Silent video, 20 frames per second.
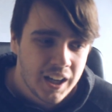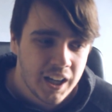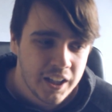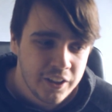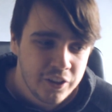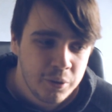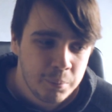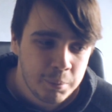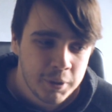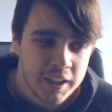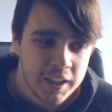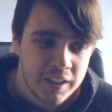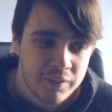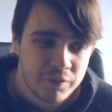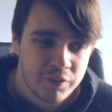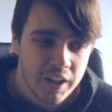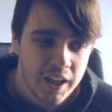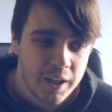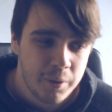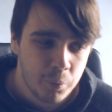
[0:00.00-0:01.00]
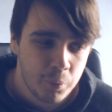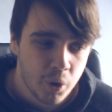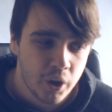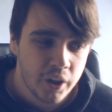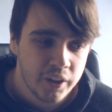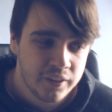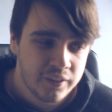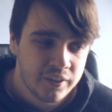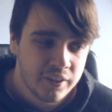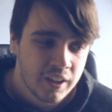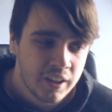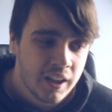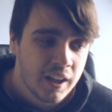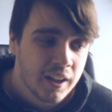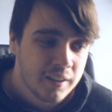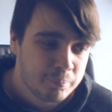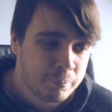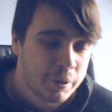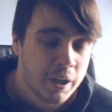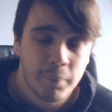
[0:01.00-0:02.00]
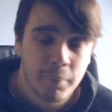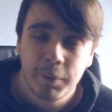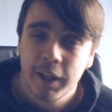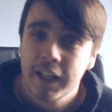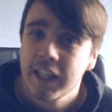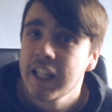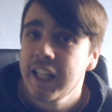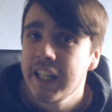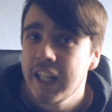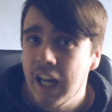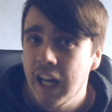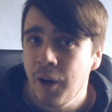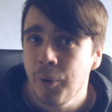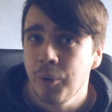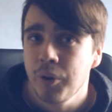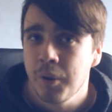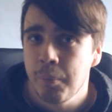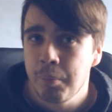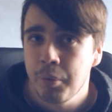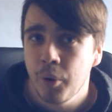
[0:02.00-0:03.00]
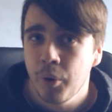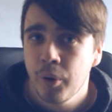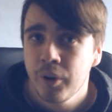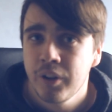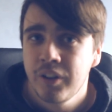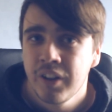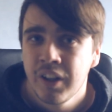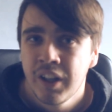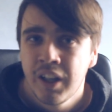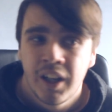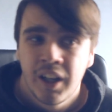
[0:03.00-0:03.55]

I do believe they would publicly out the board,